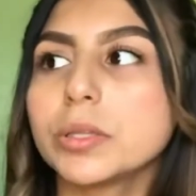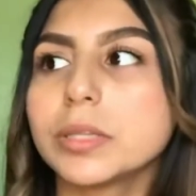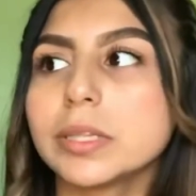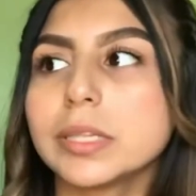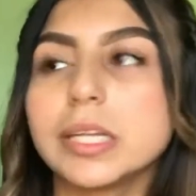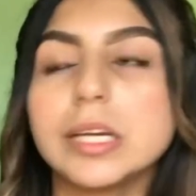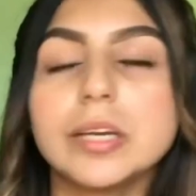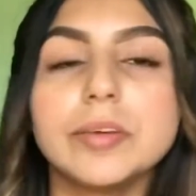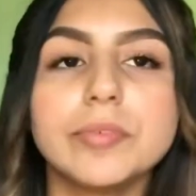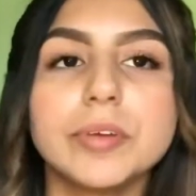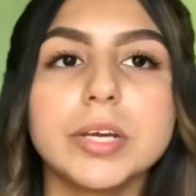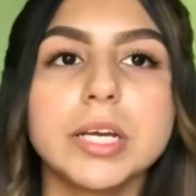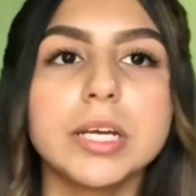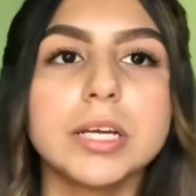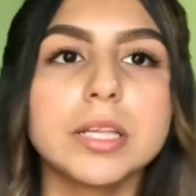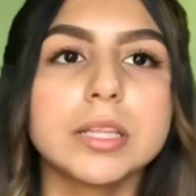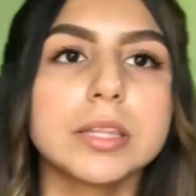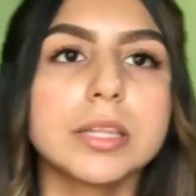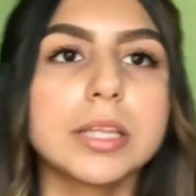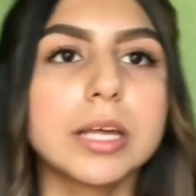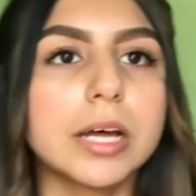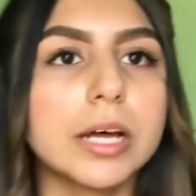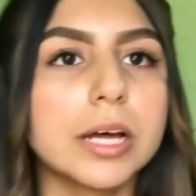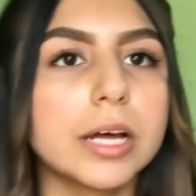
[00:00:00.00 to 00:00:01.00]
leaving
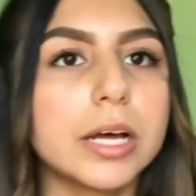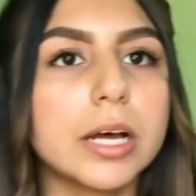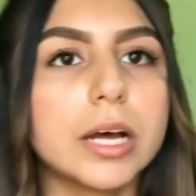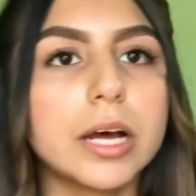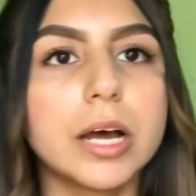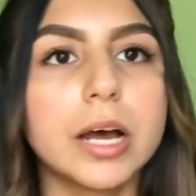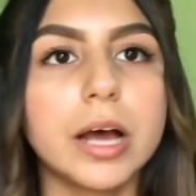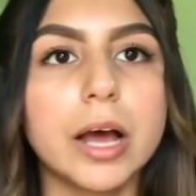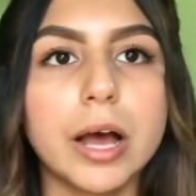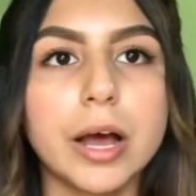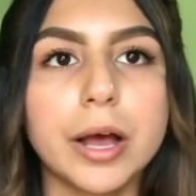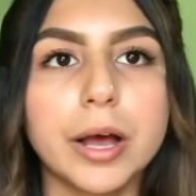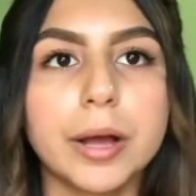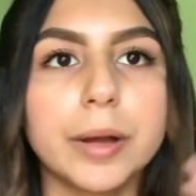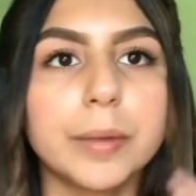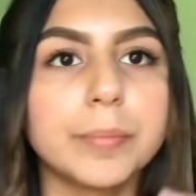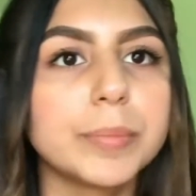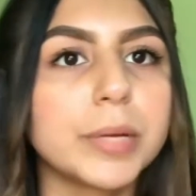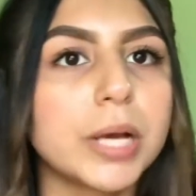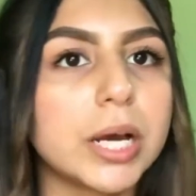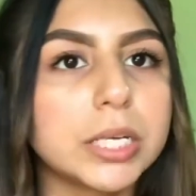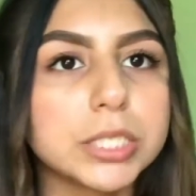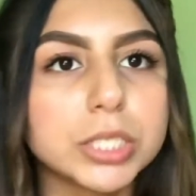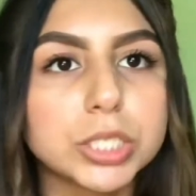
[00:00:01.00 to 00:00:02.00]
the
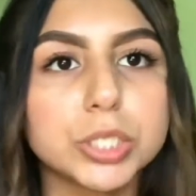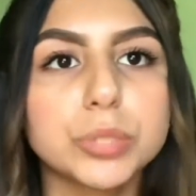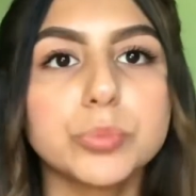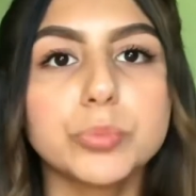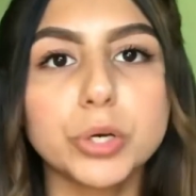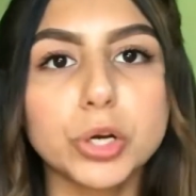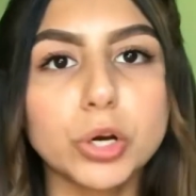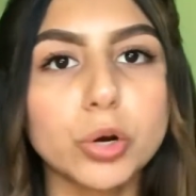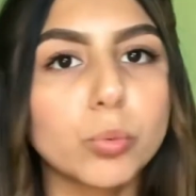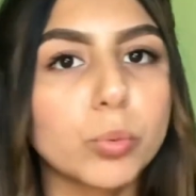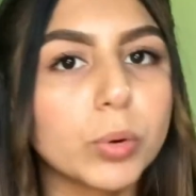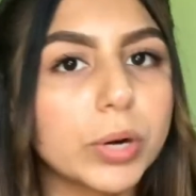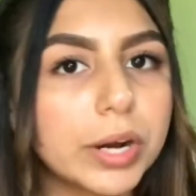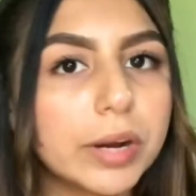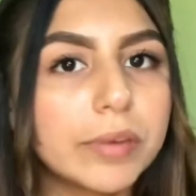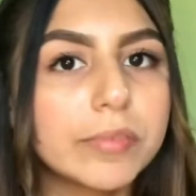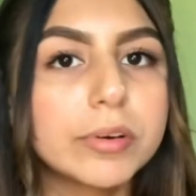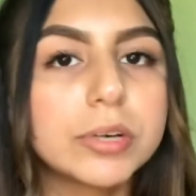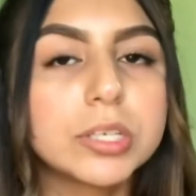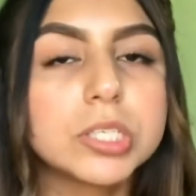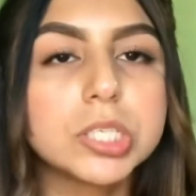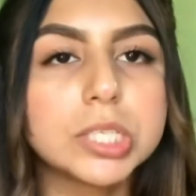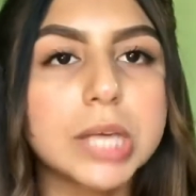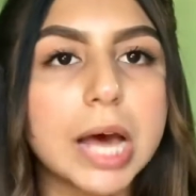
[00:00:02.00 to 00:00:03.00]
customer or
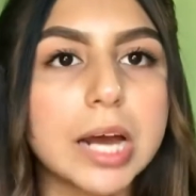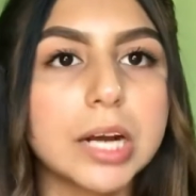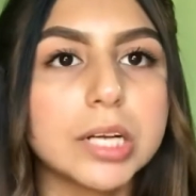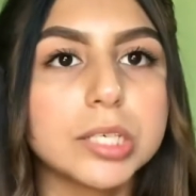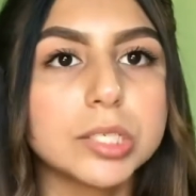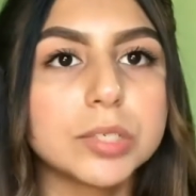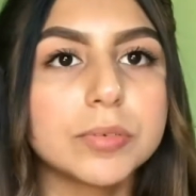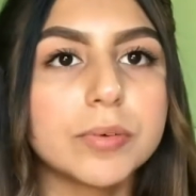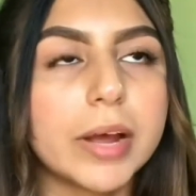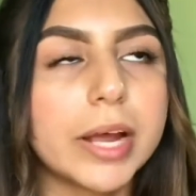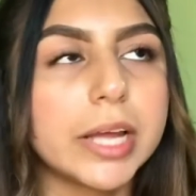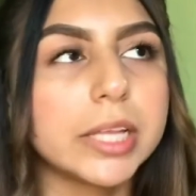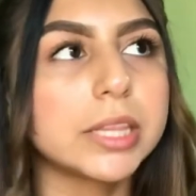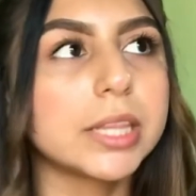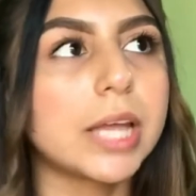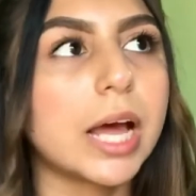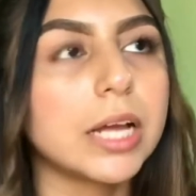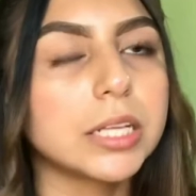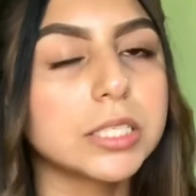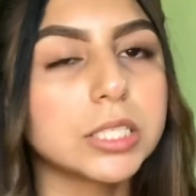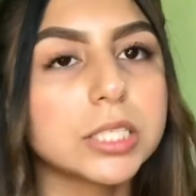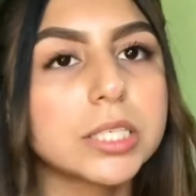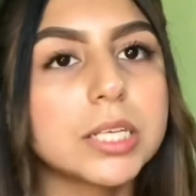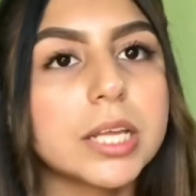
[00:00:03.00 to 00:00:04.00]
whatever satisfied.
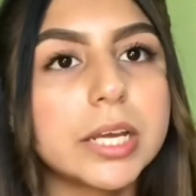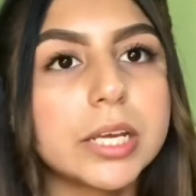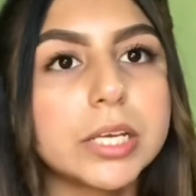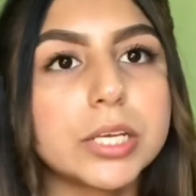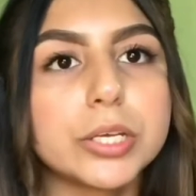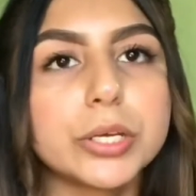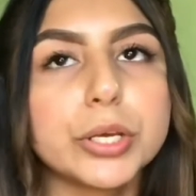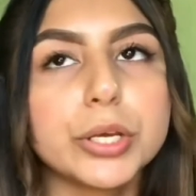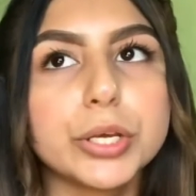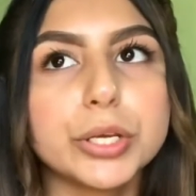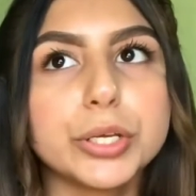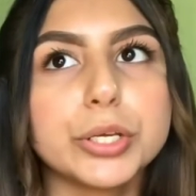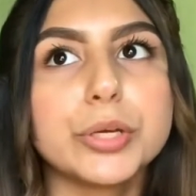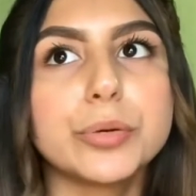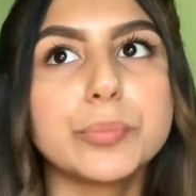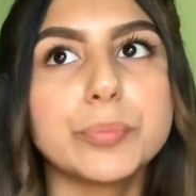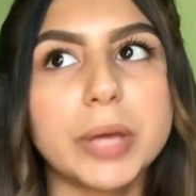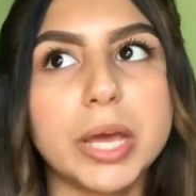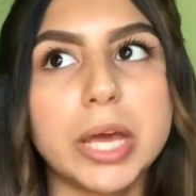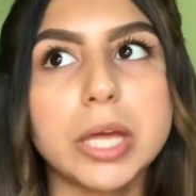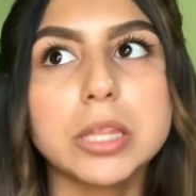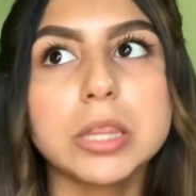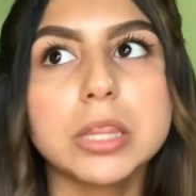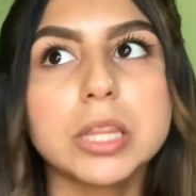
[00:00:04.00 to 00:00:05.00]
That's like your
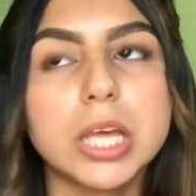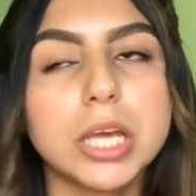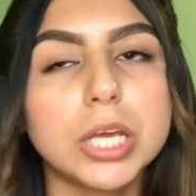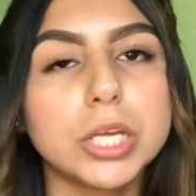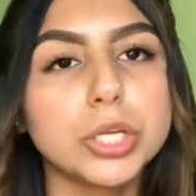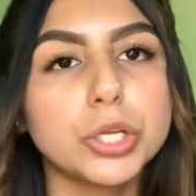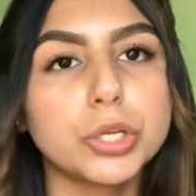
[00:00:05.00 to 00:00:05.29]
main thing.